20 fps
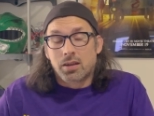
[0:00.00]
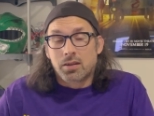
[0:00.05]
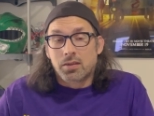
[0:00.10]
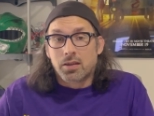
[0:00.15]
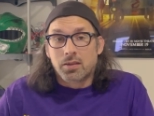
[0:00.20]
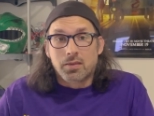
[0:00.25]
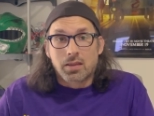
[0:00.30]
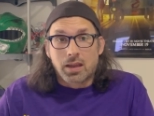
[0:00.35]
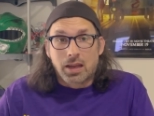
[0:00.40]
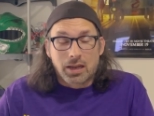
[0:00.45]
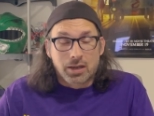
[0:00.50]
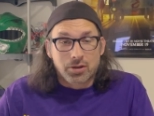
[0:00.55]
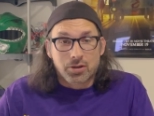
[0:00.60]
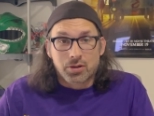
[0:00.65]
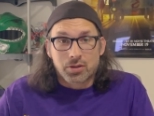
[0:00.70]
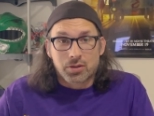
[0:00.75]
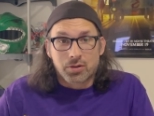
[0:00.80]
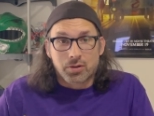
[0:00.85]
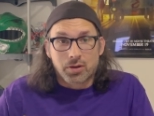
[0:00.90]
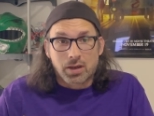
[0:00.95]
that the Ender
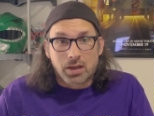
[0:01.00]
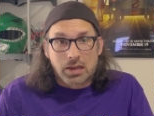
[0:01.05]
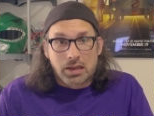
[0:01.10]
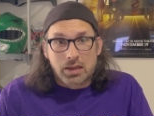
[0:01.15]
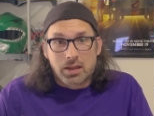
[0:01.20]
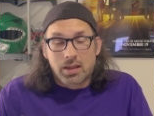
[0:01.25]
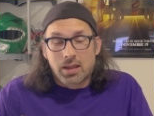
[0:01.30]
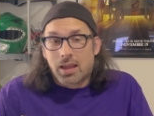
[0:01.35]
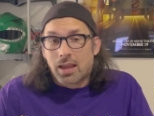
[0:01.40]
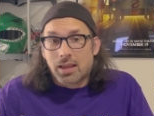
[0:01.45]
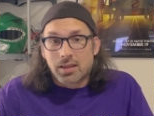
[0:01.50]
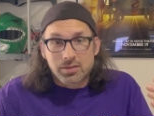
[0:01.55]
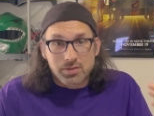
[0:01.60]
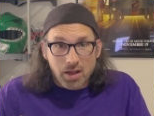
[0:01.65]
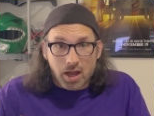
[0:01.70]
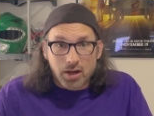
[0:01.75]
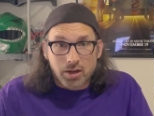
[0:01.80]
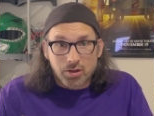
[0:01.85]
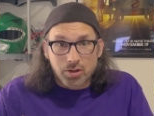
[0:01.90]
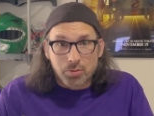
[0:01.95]
3 is
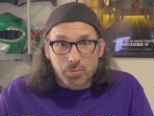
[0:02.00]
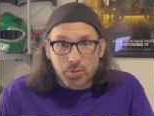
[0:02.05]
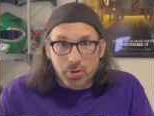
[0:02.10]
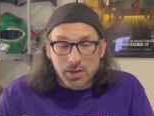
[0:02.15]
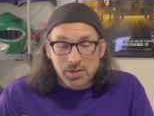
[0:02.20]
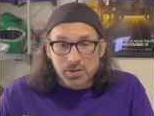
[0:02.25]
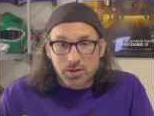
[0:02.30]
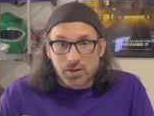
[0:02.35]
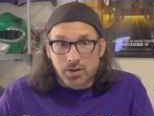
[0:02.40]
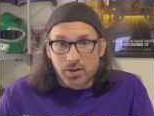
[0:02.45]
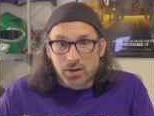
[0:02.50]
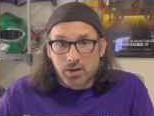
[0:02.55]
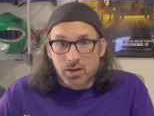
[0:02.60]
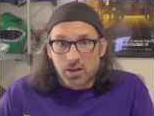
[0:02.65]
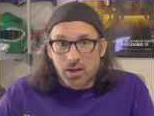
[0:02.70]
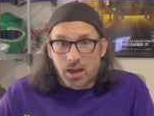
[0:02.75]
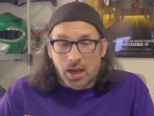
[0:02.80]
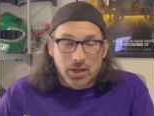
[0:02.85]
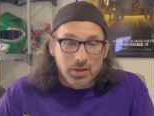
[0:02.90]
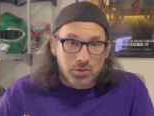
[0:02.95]
not a good printer in